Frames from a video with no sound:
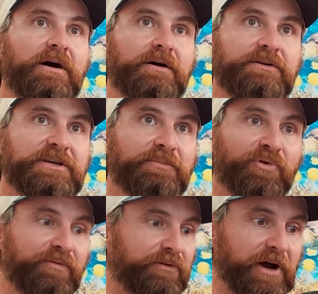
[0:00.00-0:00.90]
You get
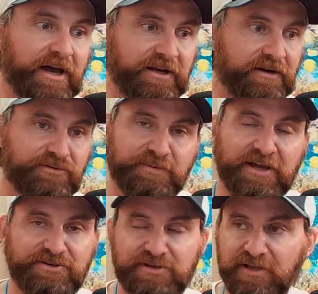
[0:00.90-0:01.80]
more variety of
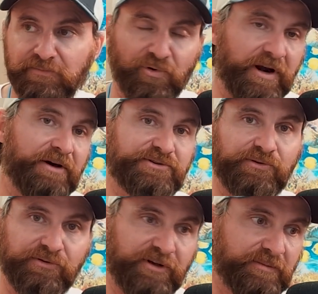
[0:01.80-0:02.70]
space. You get more
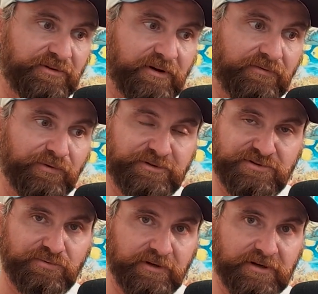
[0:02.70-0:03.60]
household type stuff, which
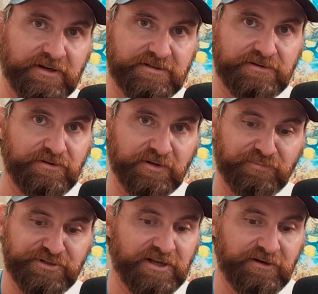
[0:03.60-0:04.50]
is really nice. You can
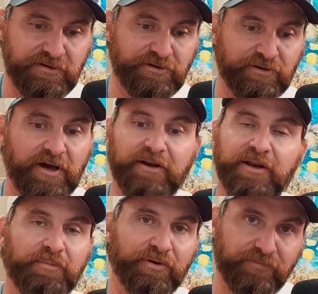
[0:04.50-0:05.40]
pretend you're not in
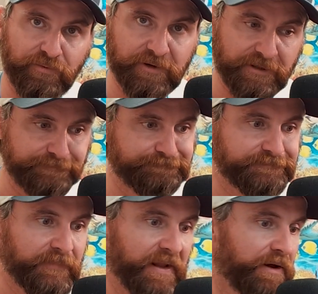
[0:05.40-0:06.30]
a boat for a while.
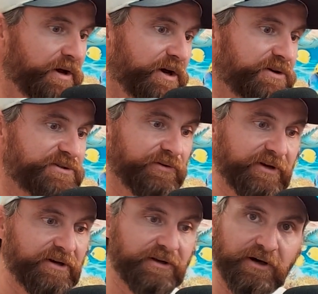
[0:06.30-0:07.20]
So
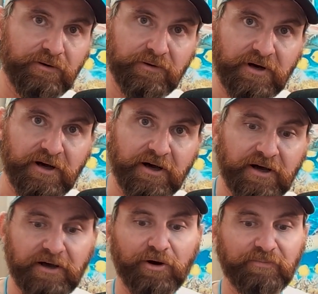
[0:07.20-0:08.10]
there you go.
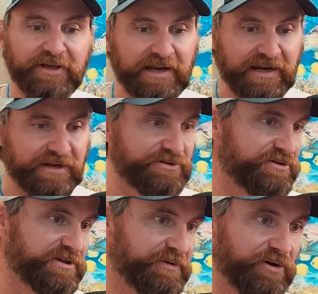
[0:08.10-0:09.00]
I hope that answered
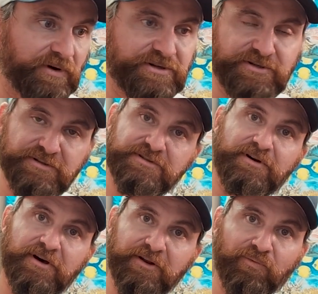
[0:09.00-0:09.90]
some of your questions
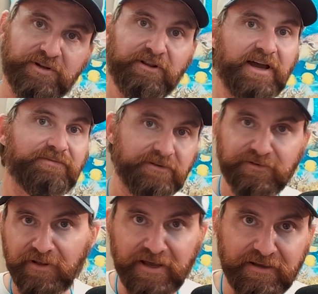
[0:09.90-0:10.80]
on what life
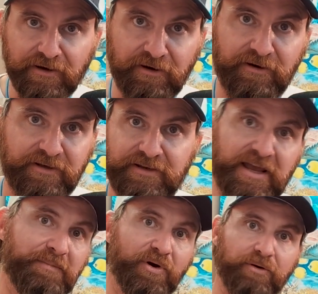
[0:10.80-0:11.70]
is like on
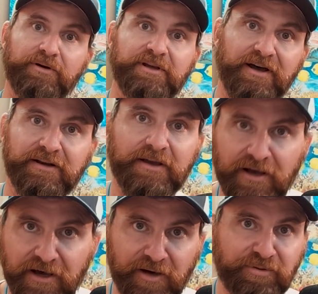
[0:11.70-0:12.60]
a motor yacht.
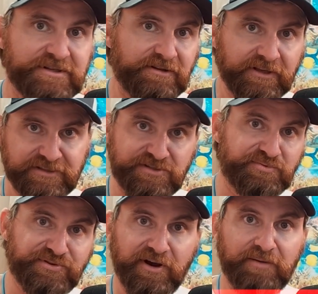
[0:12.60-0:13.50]
Please click the
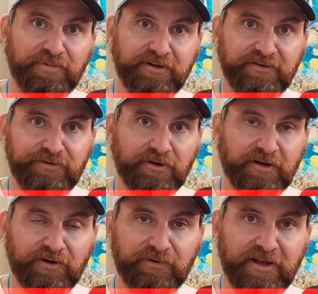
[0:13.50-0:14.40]
subscribe button if you're
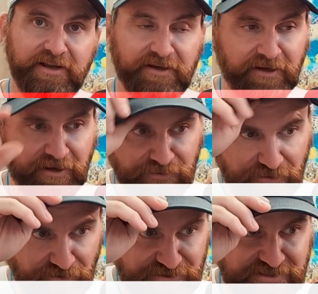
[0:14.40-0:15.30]
not already. You can
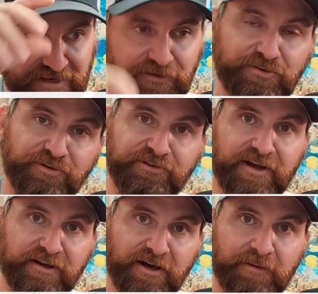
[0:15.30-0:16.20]
go to
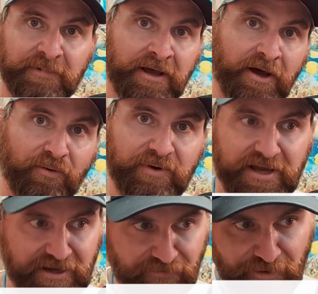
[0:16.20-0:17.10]
sailingdoodles.com. We
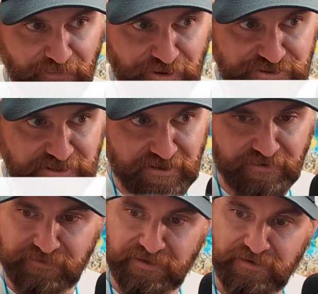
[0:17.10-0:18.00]
have our merch
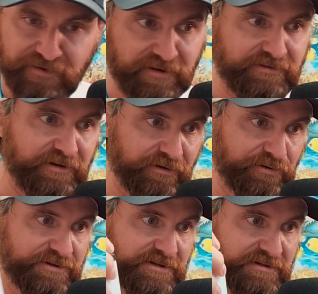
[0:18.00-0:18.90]
there and see our
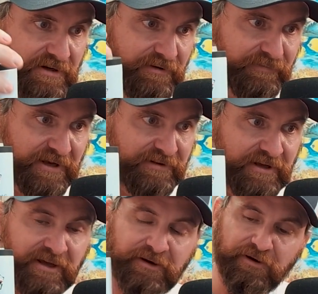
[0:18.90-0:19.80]
koozies there. And
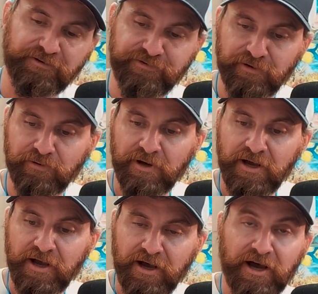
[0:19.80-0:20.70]
then also
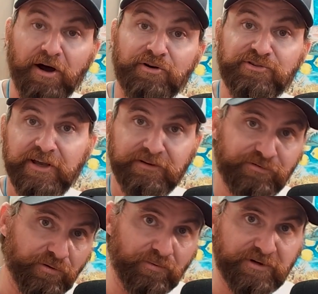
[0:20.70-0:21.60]
our sailing
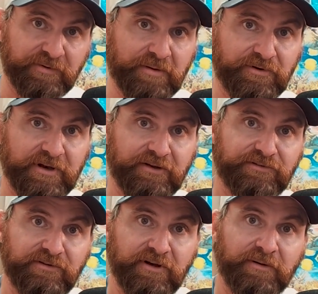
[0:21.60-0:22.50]
school, which I'm happy to
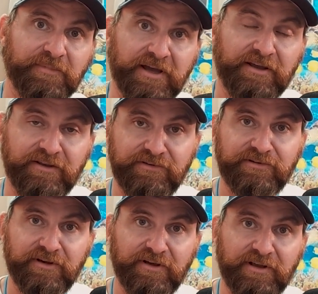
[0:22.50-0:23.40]
announce
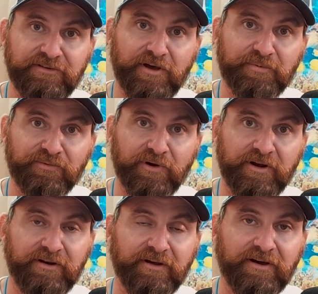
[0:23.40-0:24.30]
is up and
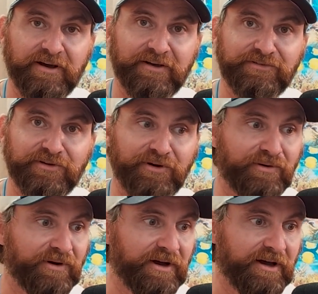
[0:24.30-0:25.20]
running.
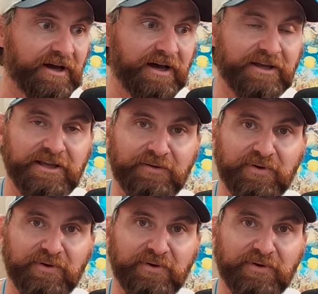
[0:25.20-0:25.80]
So we